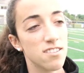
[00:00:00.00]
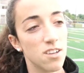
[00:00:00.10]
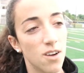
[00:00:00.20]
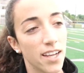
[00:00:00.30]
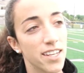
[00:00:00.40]

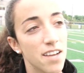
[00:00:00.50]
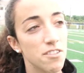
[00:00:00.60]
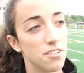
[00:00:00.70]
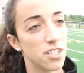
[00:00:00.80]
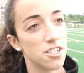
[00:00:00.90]
So I could never
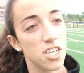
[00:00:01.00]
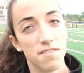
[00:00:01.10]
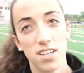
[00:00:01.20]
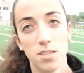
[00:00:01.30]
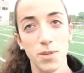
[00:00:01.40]
really achieve
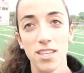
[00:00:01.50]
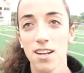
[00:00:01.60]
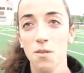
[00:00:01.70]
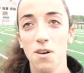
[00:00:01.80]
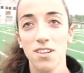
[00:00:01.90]
that speed that
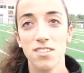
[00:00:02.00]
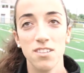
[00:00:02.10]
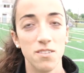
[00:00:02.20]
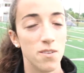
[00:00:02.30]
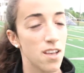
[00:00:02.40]
I wanted
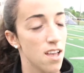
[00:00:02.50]
to.